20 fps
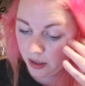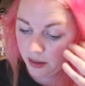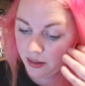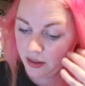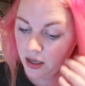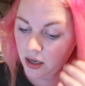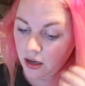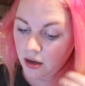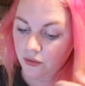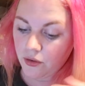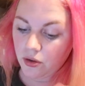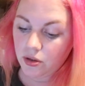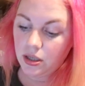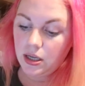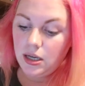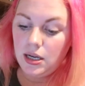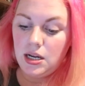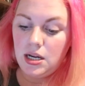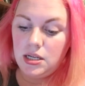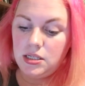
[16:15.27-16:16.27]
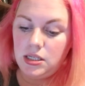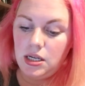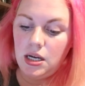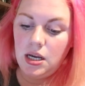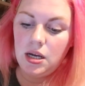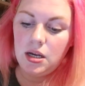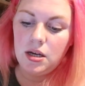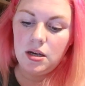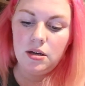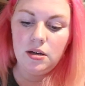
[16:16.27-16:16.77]
I think I've got the
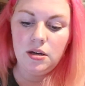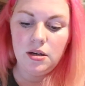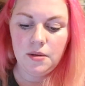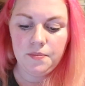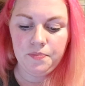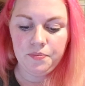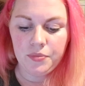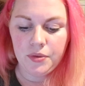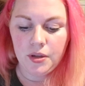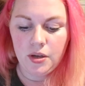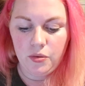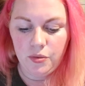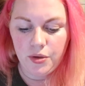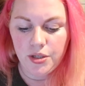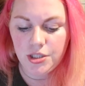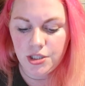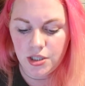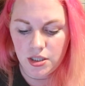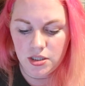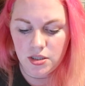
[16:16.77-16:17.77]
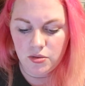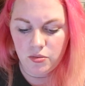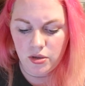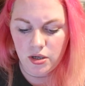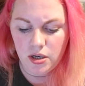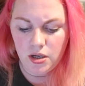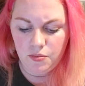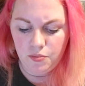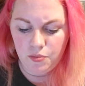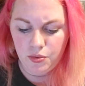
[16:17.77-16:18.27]
classic, which is the one
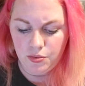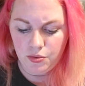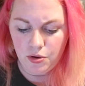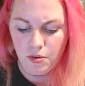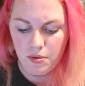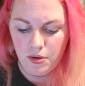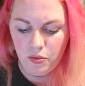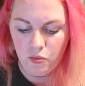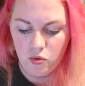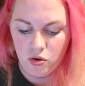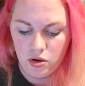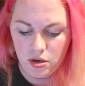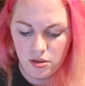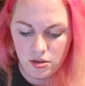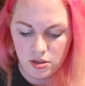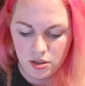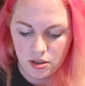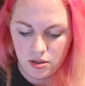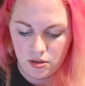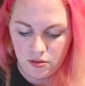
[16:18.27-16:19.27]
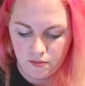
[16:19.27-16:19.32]
I would probably want.